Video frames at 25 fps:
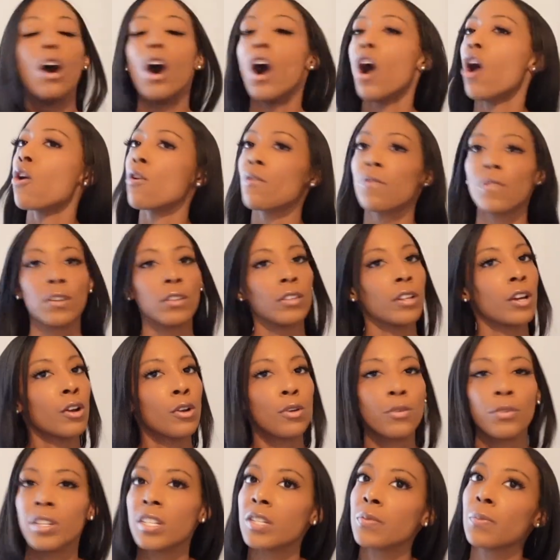
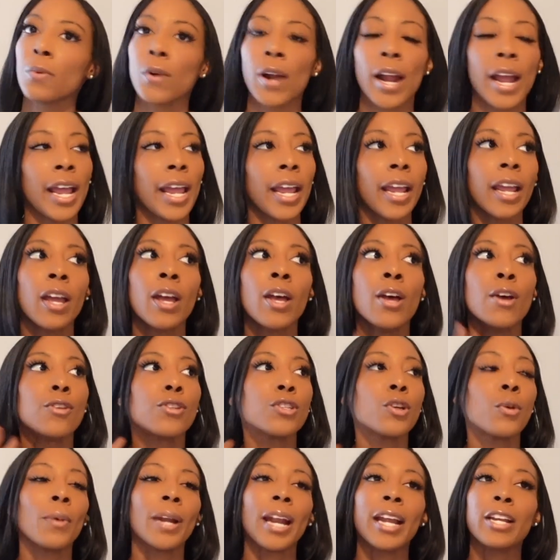overload spray.
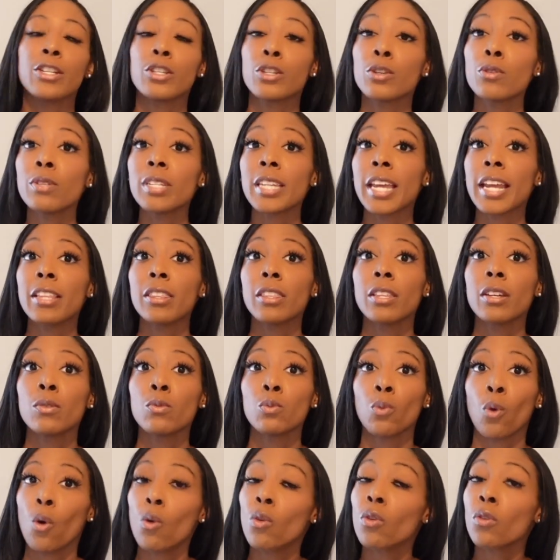So when I do take the
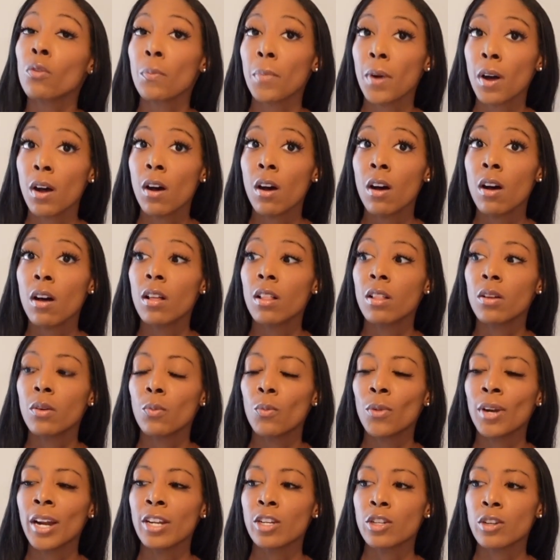rollerball,
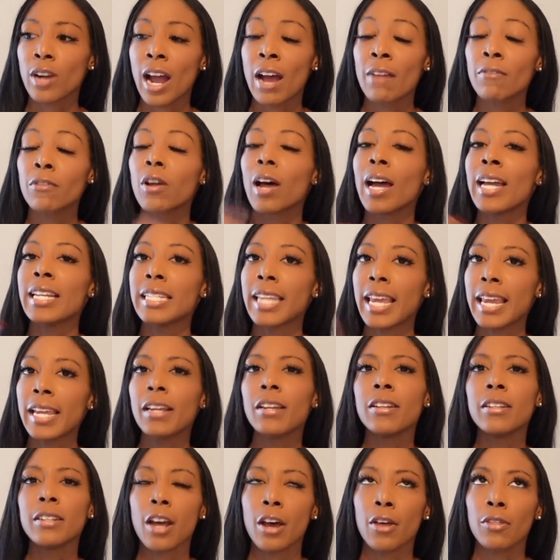when I travel, I take
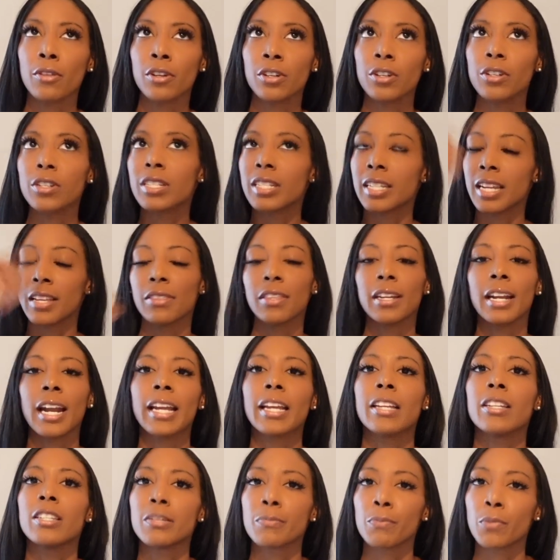another scent that I
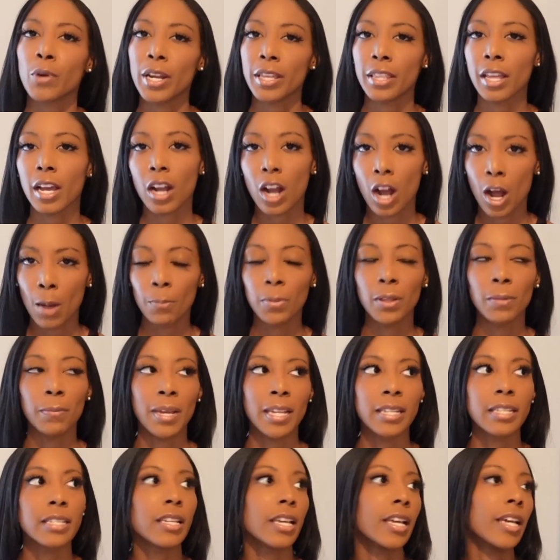can spray that
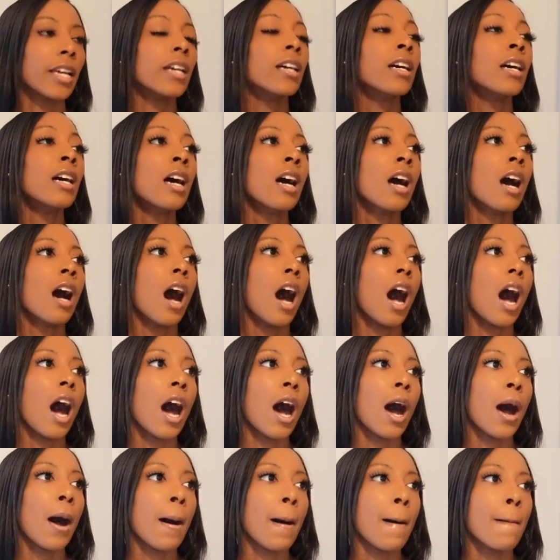complements it.
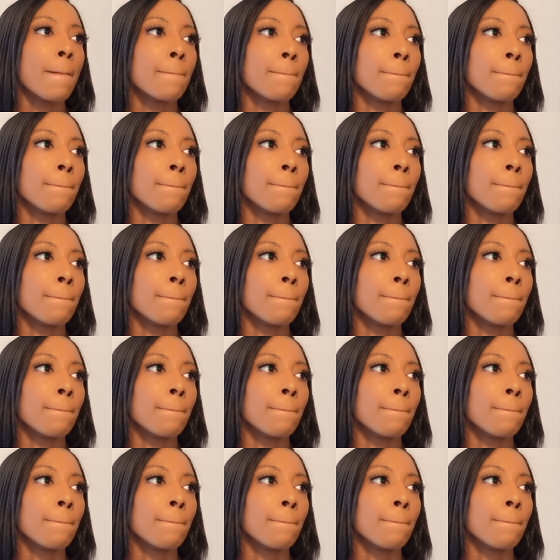Um,